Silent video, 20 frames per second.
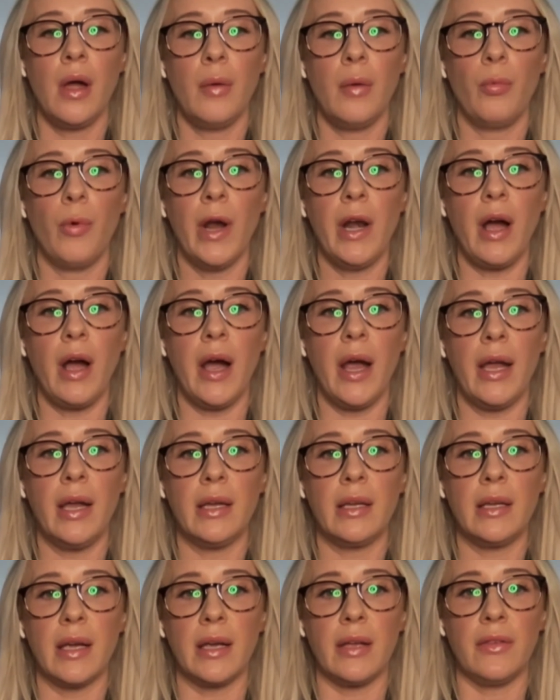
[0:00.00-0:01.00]
What
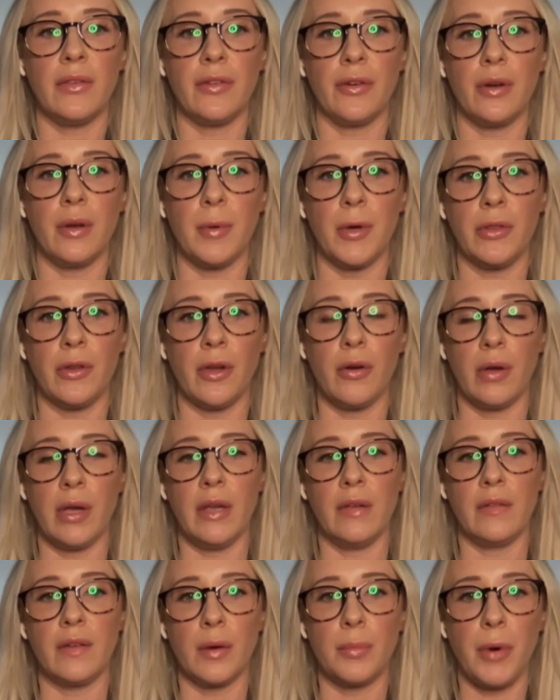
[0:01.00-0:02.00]
I get concerned about, though,
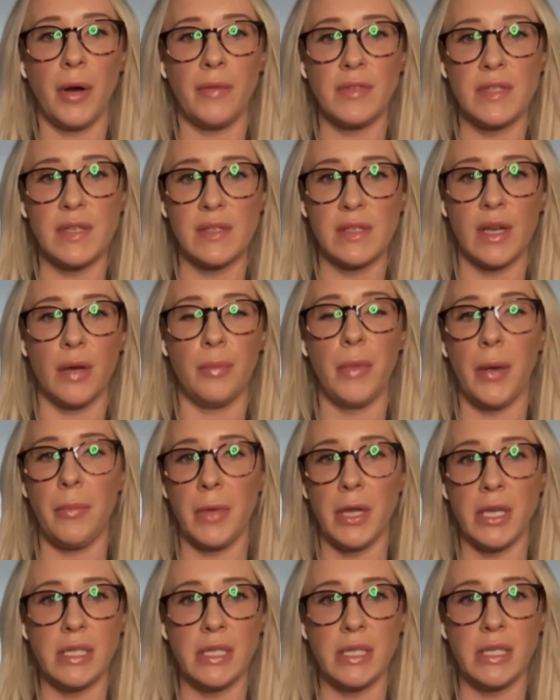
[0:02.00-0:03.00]
is our province's
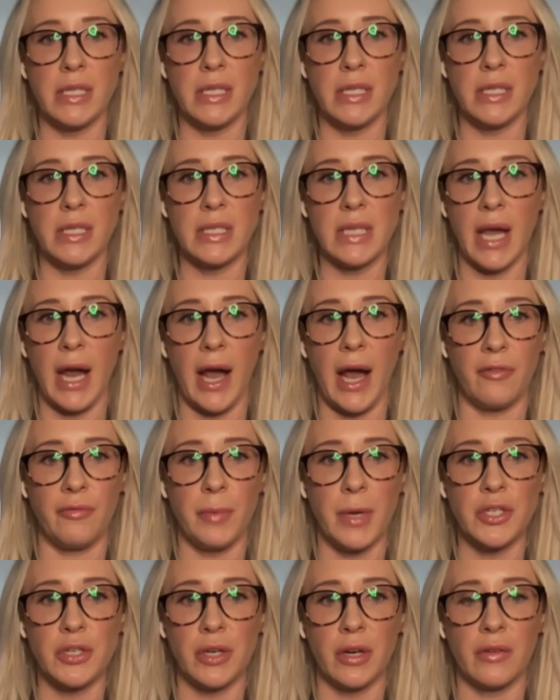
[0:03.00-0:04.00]
commitment to half
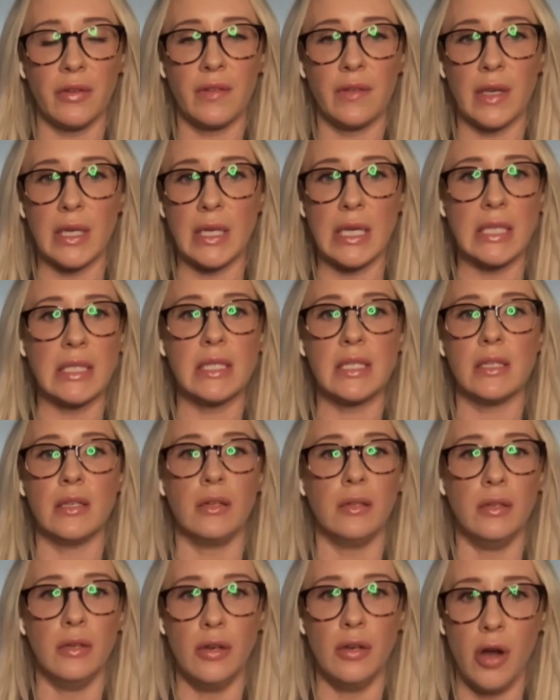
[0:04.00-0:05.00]
measures. Like, it's
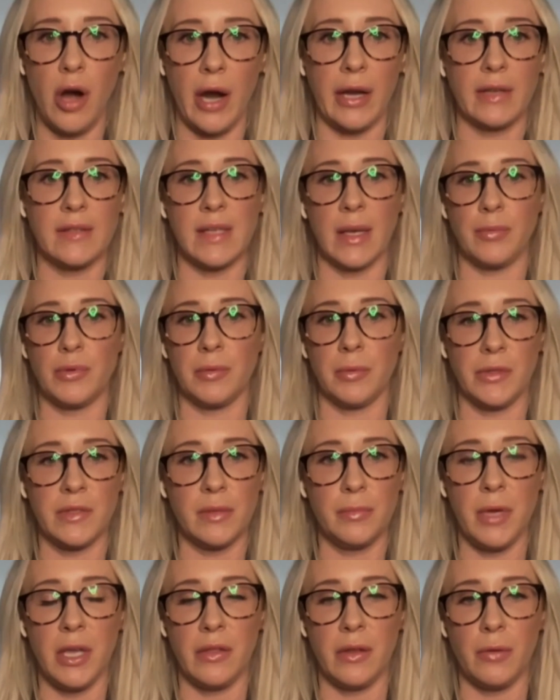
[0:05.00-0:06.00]
not acceptable to
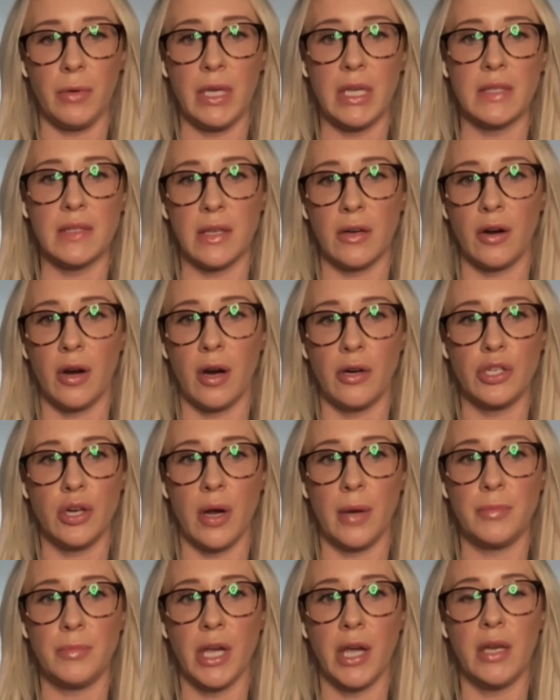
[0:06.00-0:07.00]
me that we consider our
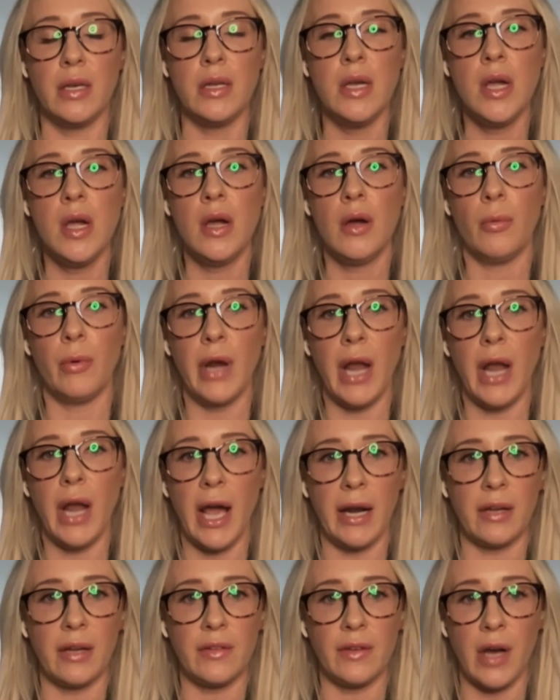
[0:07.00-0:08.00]
job done when
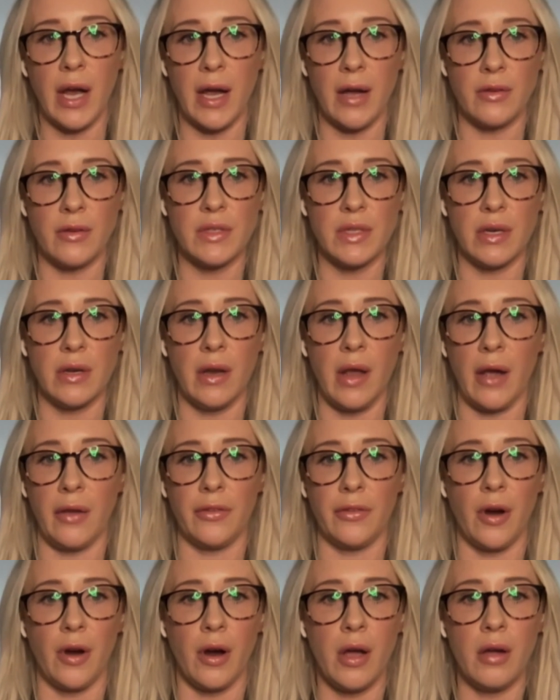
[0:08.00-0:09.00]
addicts are housed in
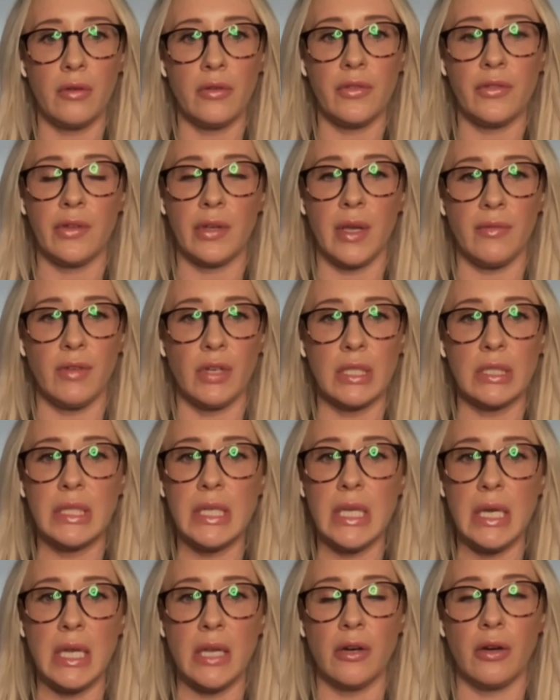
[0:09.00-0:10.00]
SROs, given
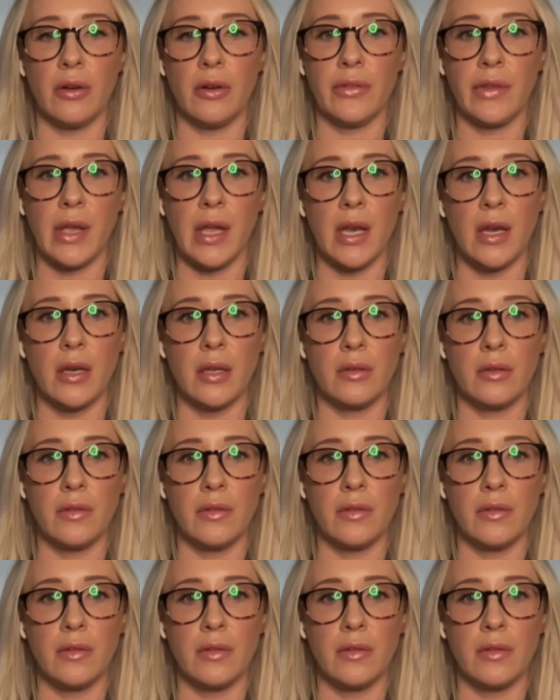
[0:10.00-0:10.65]
clean needles and